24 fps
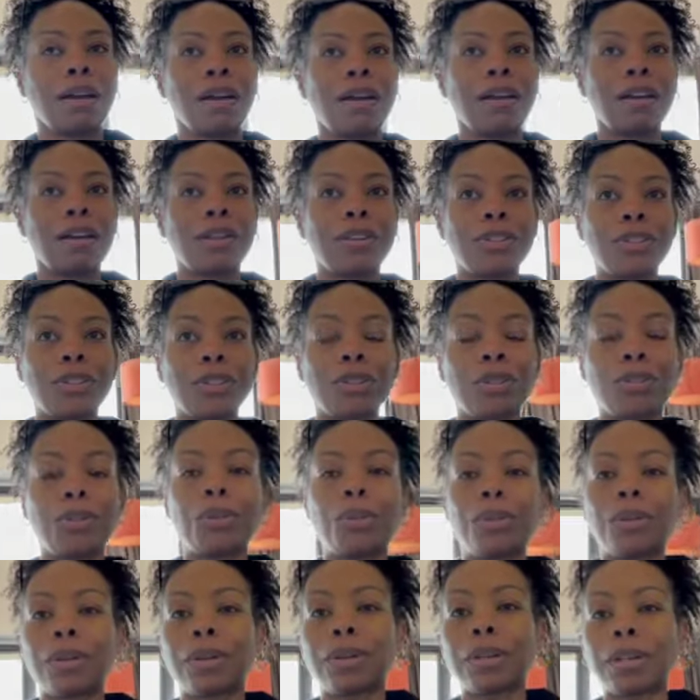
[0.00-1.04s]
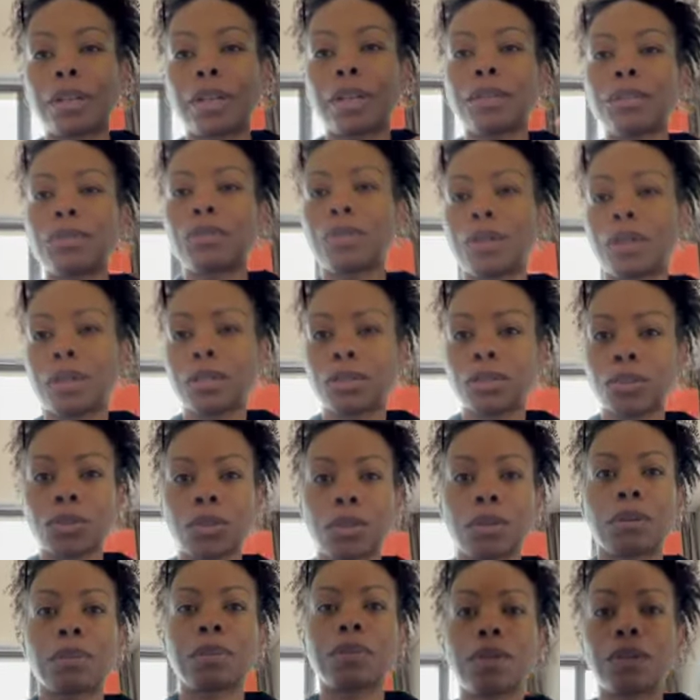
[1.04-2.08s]
on your door, like do not
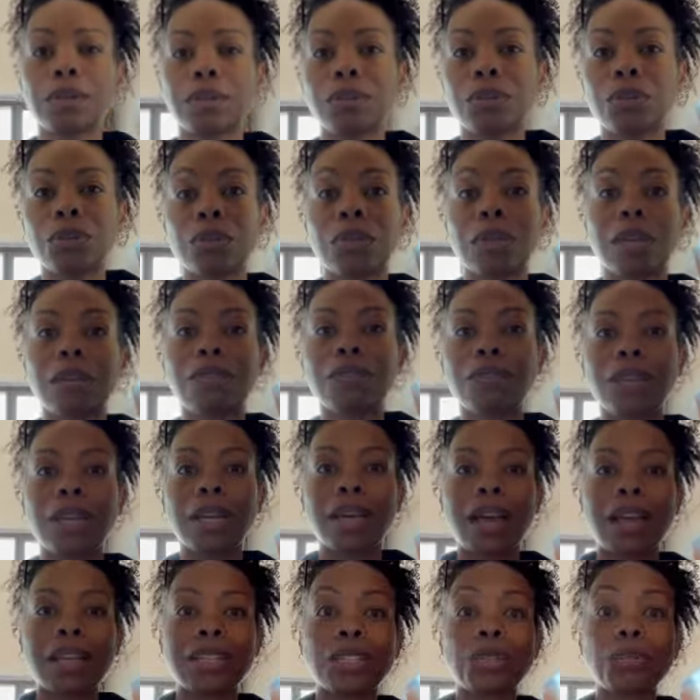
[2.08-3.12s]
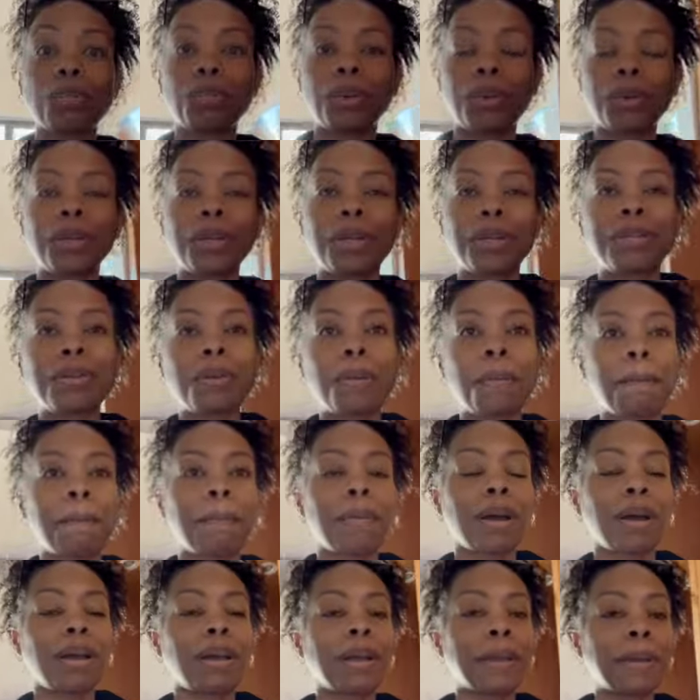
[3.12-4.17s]
disturb and all of those. And I forgot to put
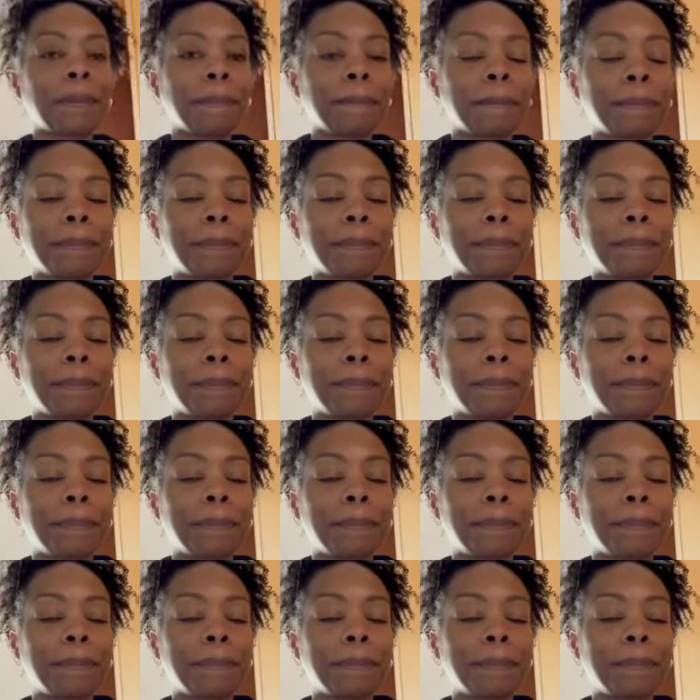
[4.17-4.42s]
my